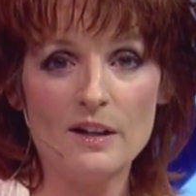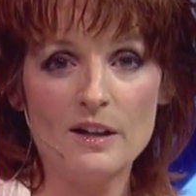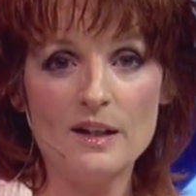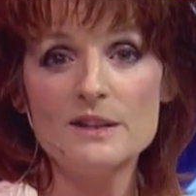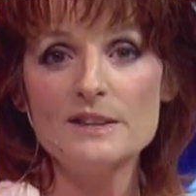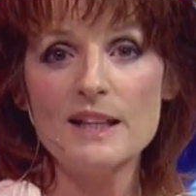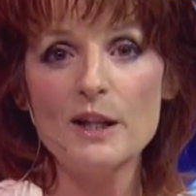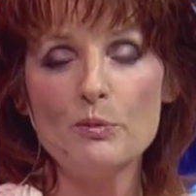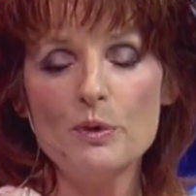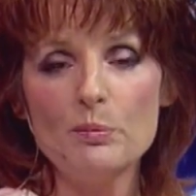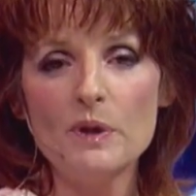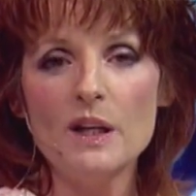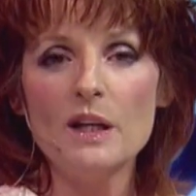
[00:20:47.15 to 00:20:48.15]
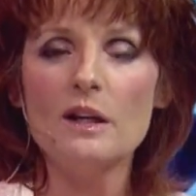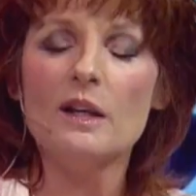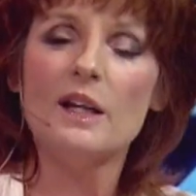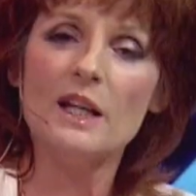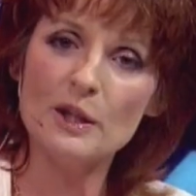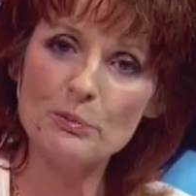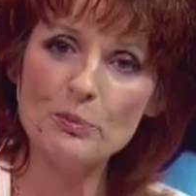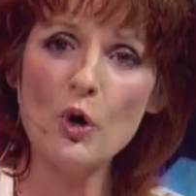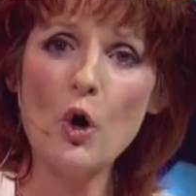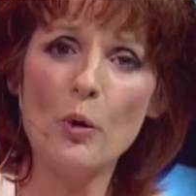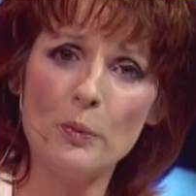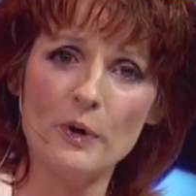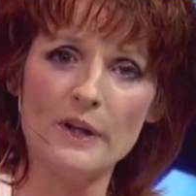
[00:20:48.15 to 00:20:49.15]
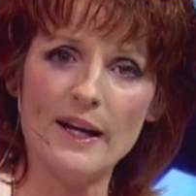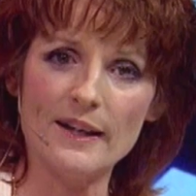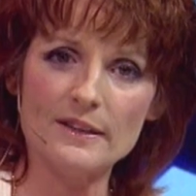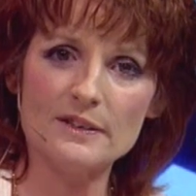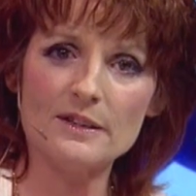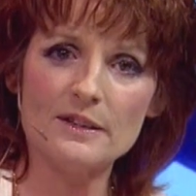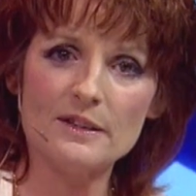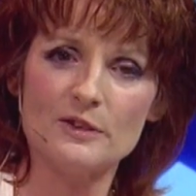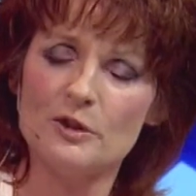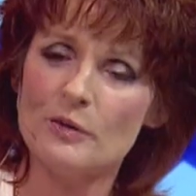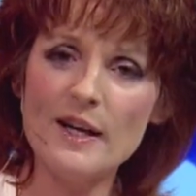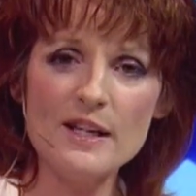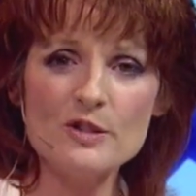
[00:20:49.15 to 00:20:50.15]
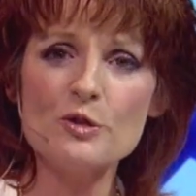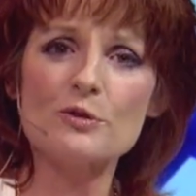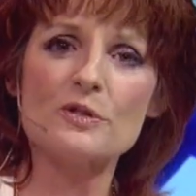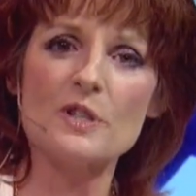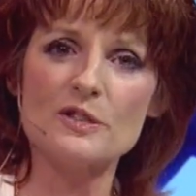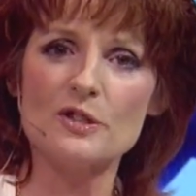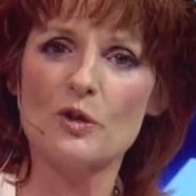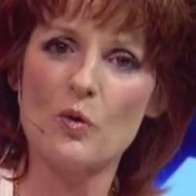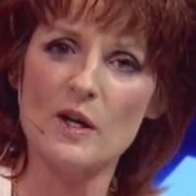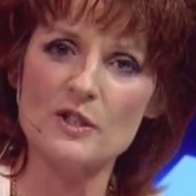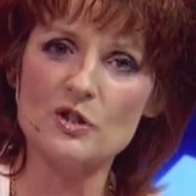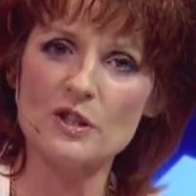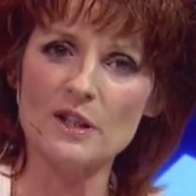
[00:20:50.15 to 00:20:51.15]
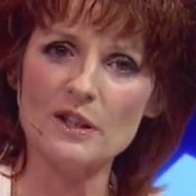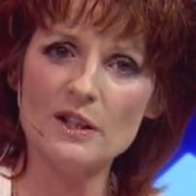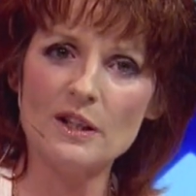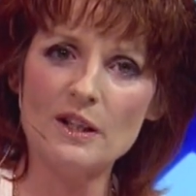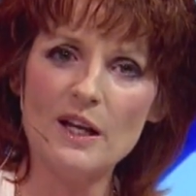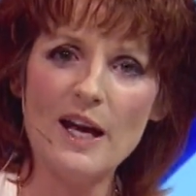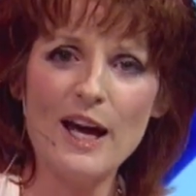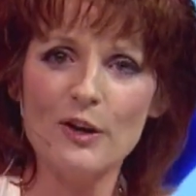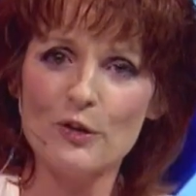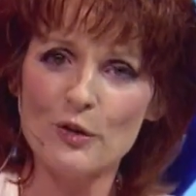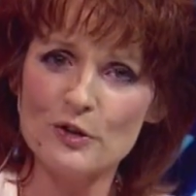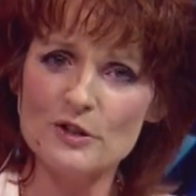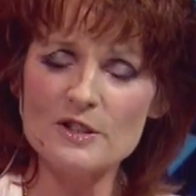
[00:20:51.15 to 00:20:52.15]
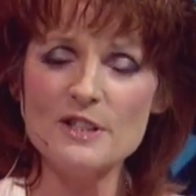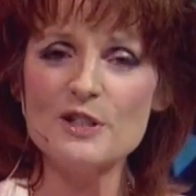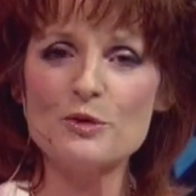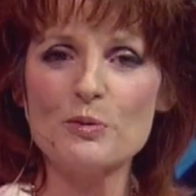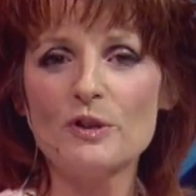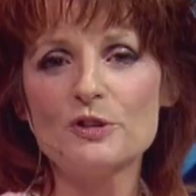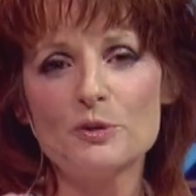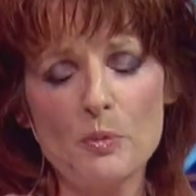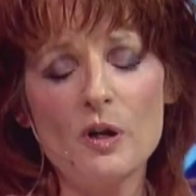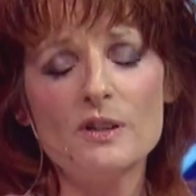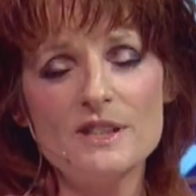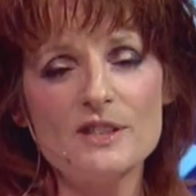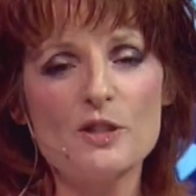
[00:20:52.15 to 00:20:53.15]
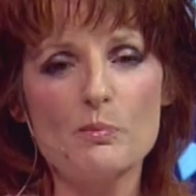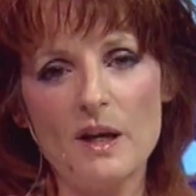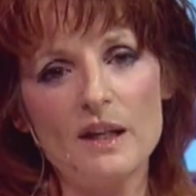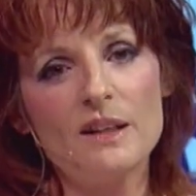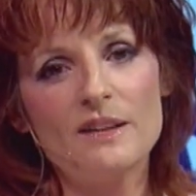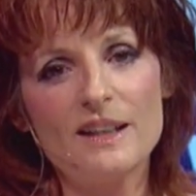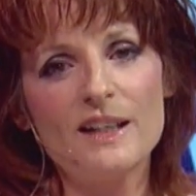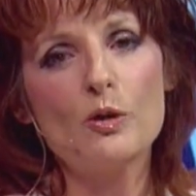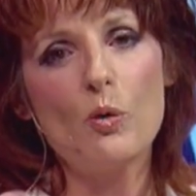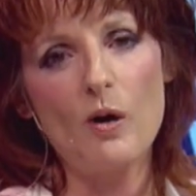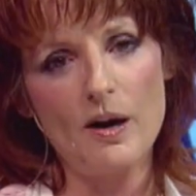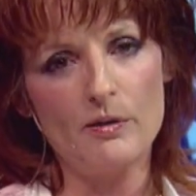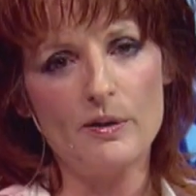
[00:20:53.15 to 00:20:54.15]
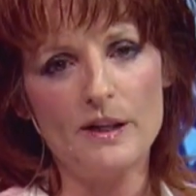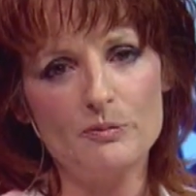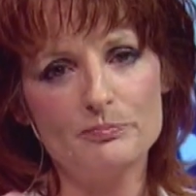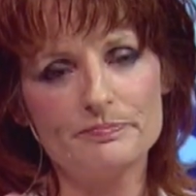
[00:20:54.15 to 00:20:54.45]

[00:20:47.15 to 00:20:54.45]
he said it would be inappropriate to answer such a question and urged Israel to participate in the inquiry.